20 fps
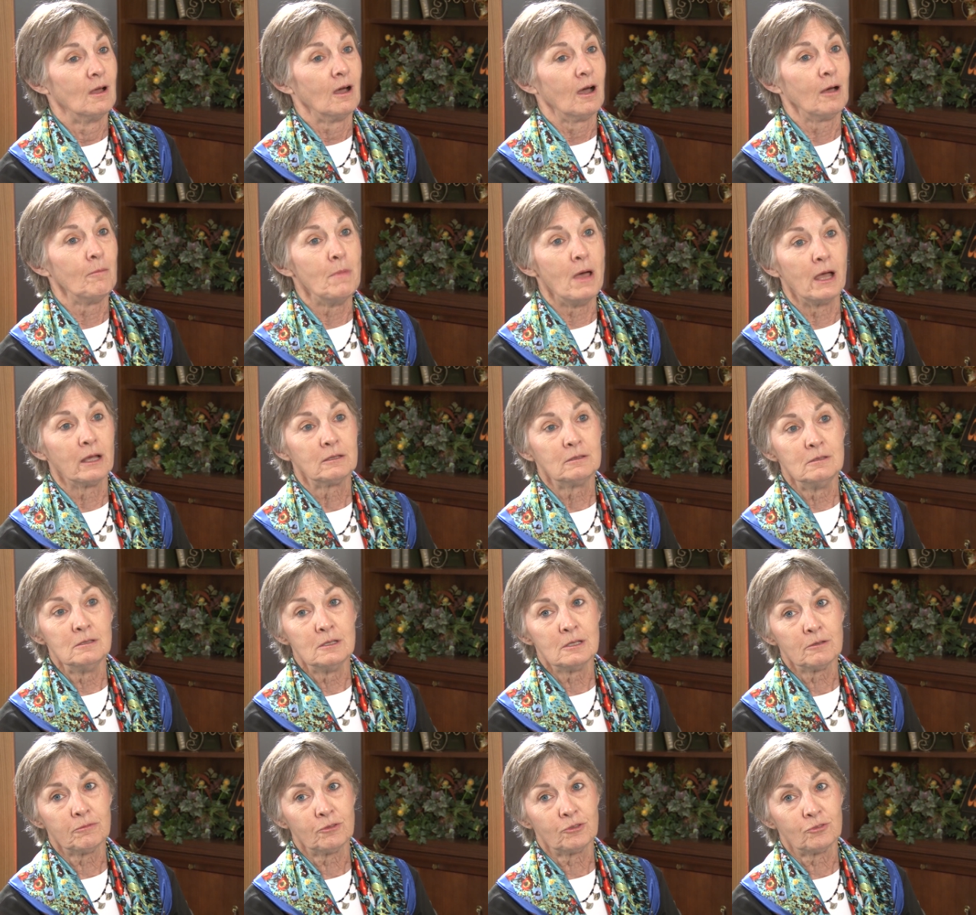a
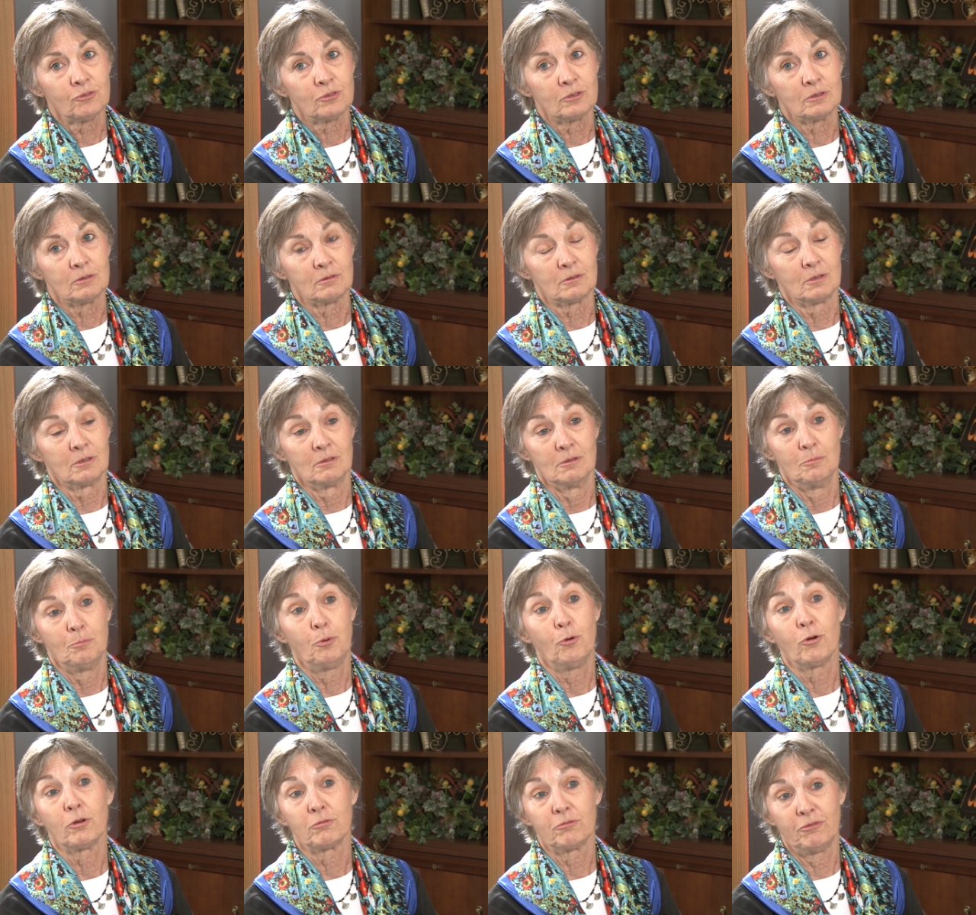magnificent
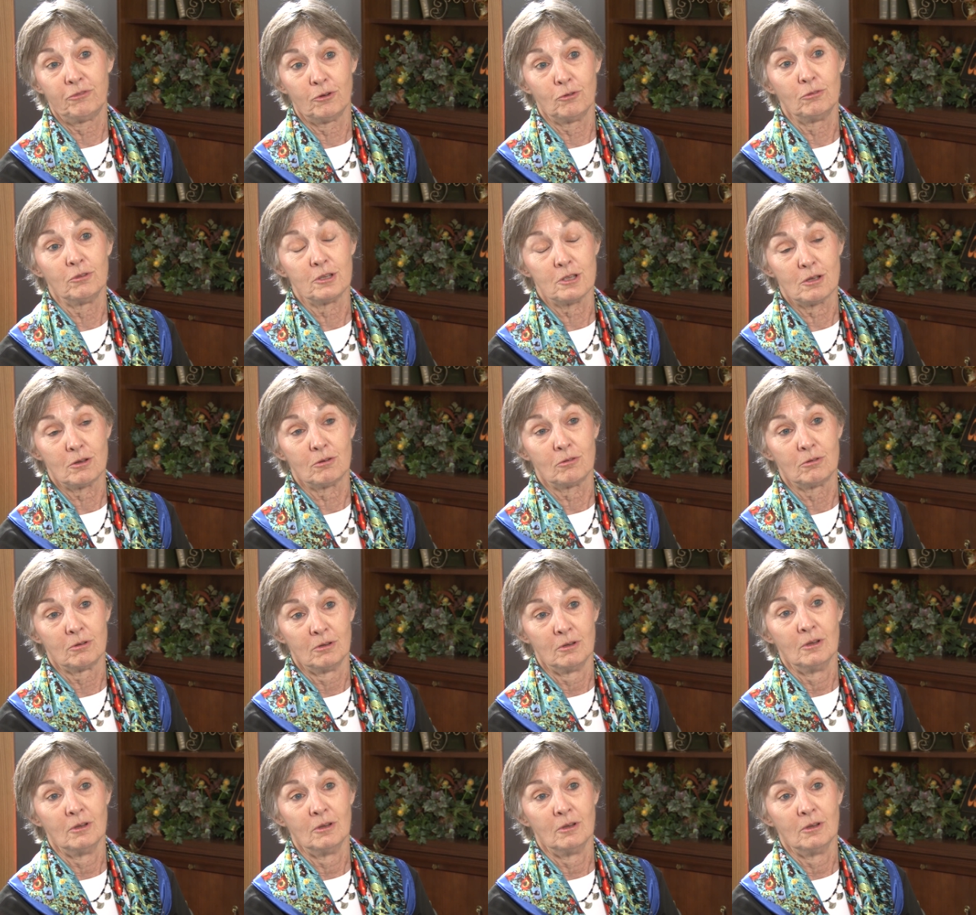portfolio,